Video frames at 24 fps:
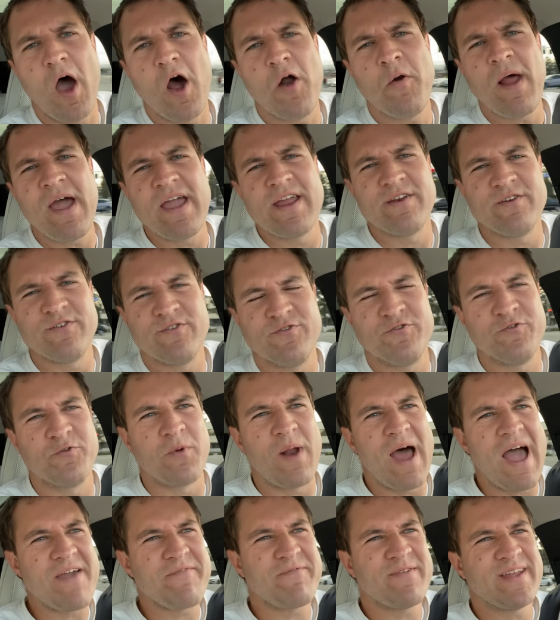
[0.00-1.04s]
All right,
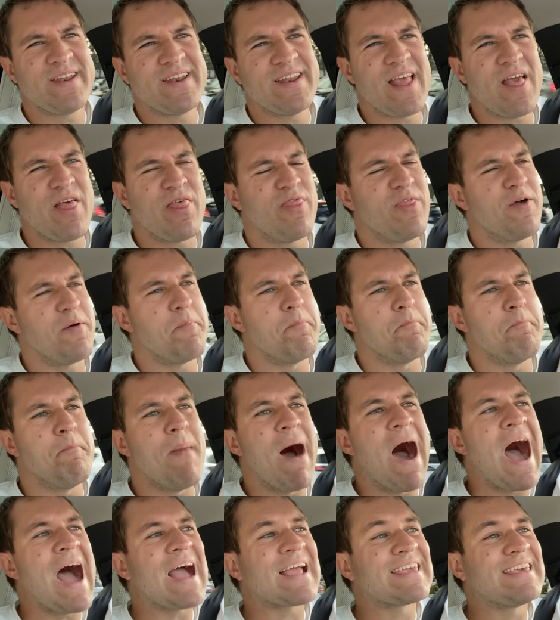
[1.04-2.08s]
driving the
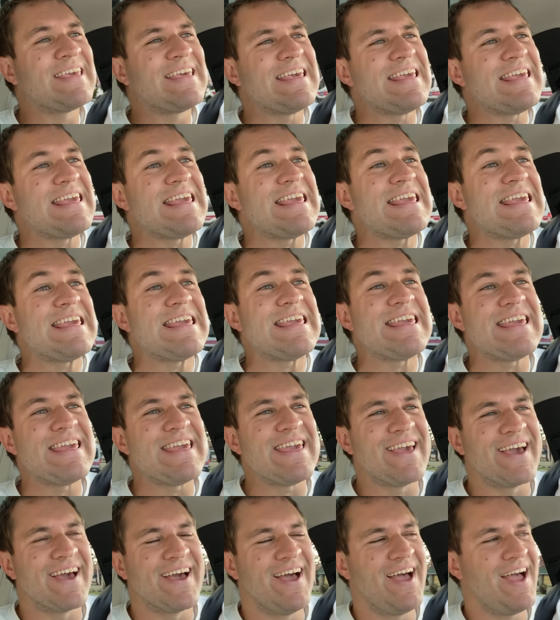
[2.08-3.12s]

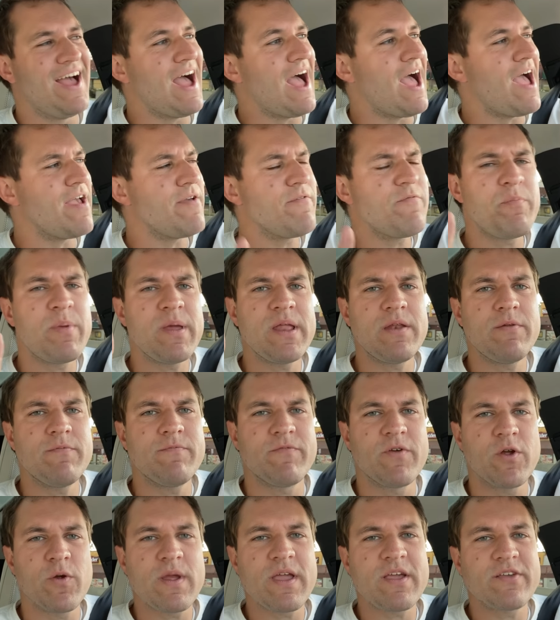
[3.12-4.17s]
Mach-E. I've been
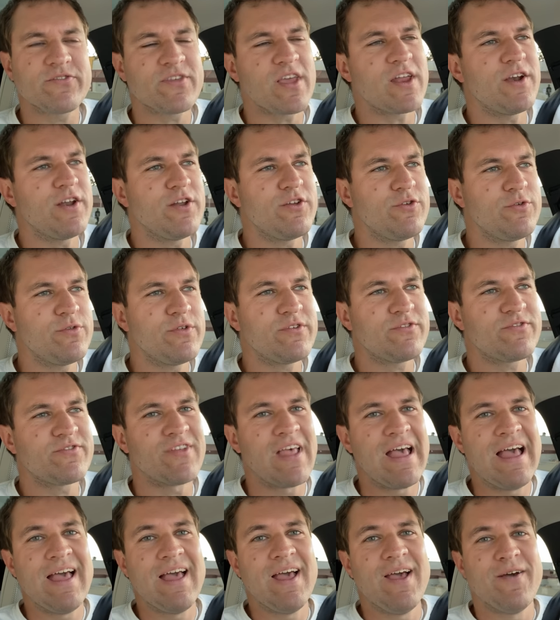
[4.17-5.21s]
very excited to do this
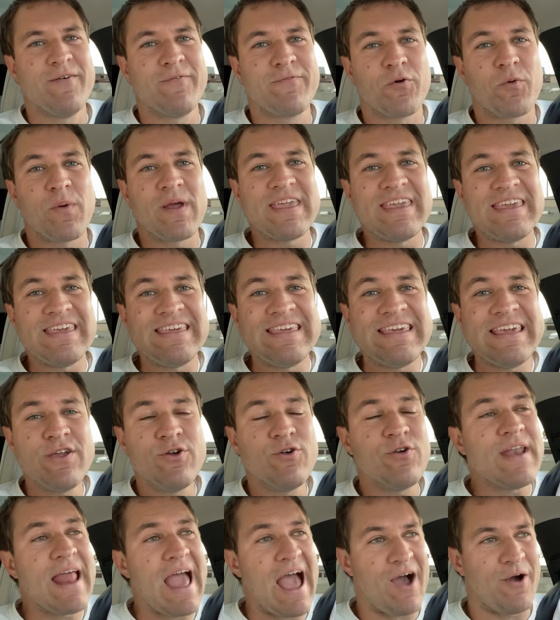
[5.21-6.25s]
for a
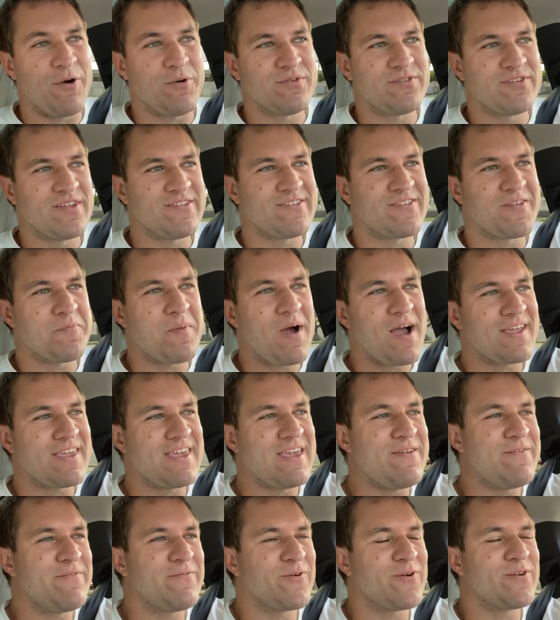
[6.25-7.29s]
year now since the
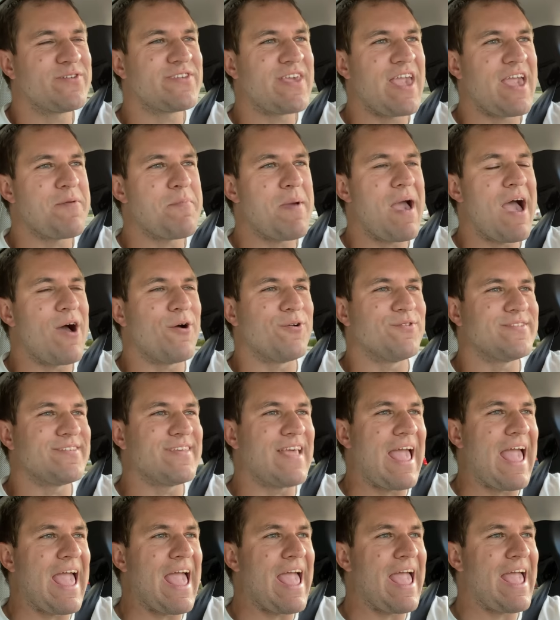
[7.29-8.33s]
Mach-E first came out,
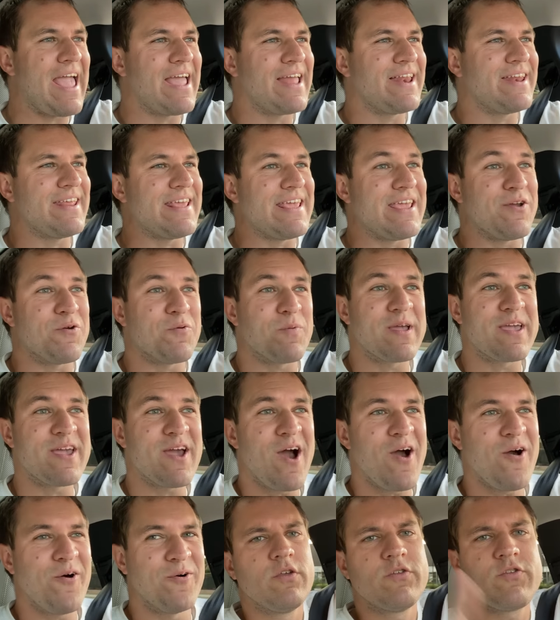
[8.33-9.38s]
and here we
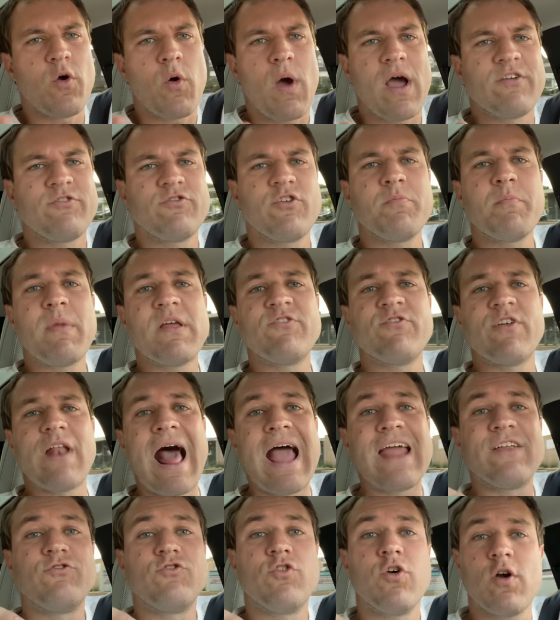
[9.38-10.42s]
go. So I should mention,
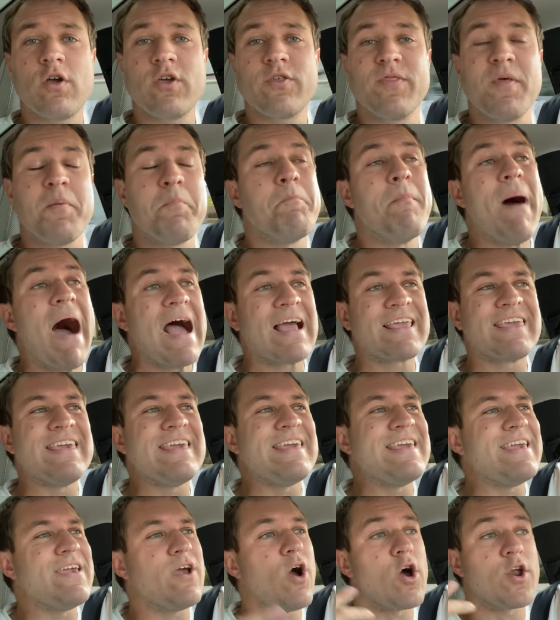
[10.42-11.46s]
I took the
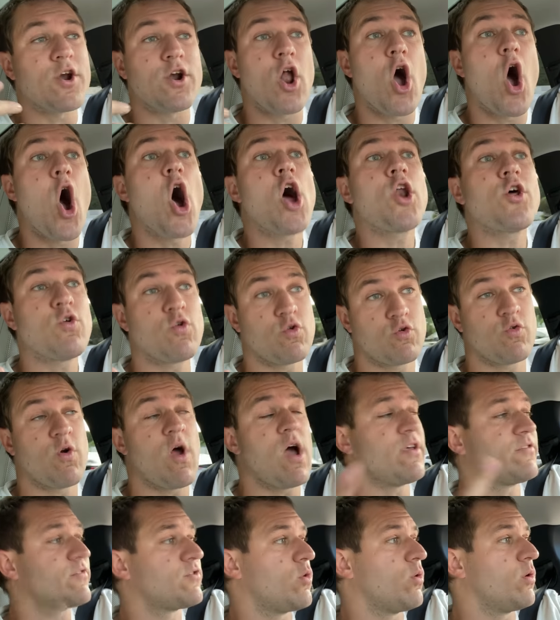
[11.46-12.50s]
Mach-E on an
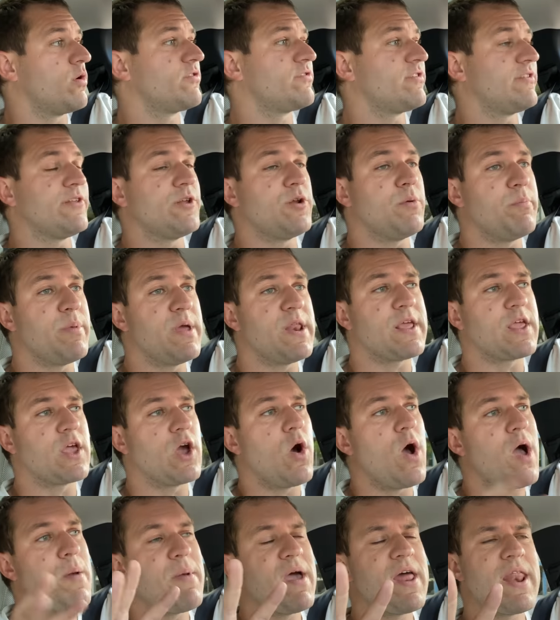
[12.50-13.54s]
autocross course a little bit
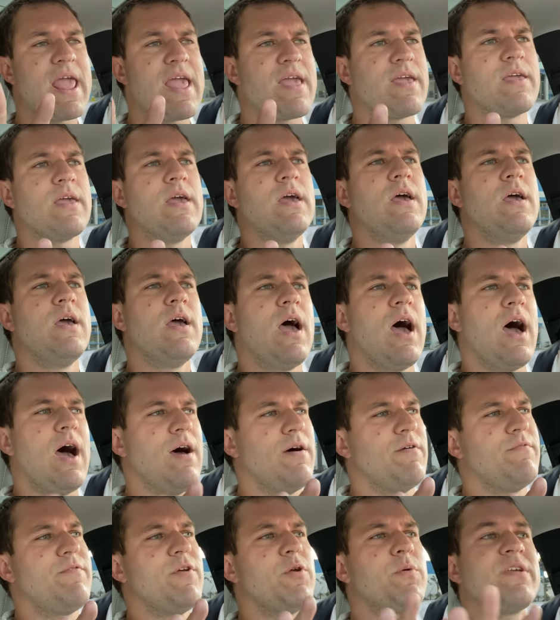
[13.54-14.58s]
ago. I'm at a,
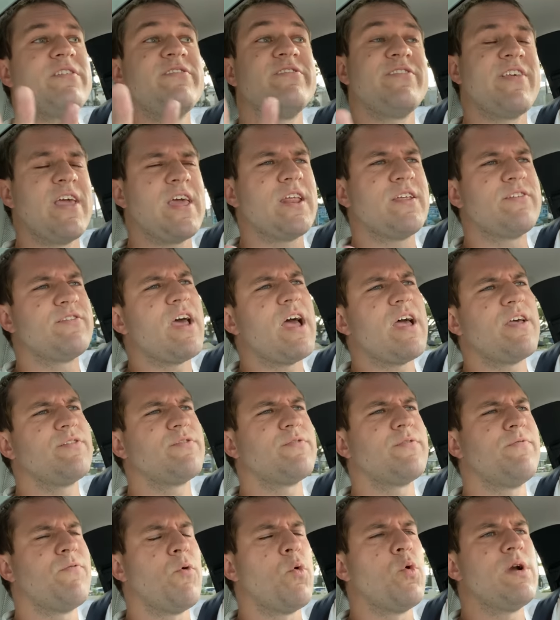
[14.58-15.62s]
a very
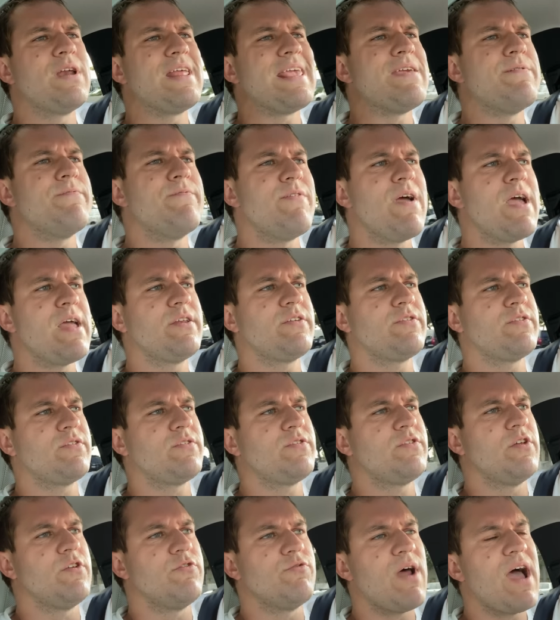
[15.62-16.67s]
sanitized Ford
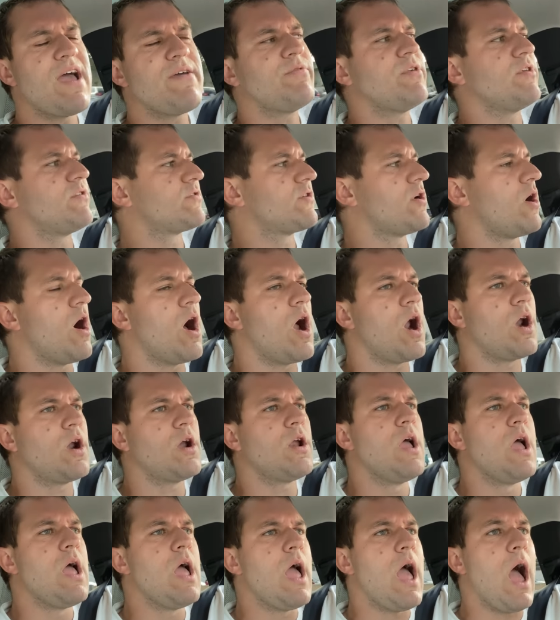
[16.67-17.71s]
event to drive this
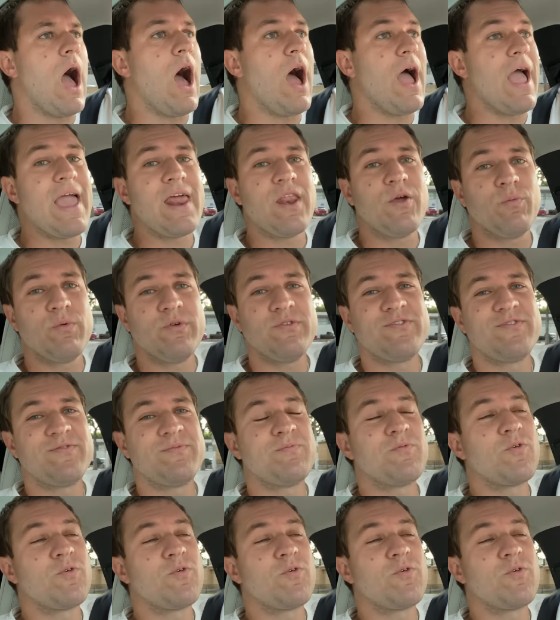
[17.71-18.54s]
car, uh, and it was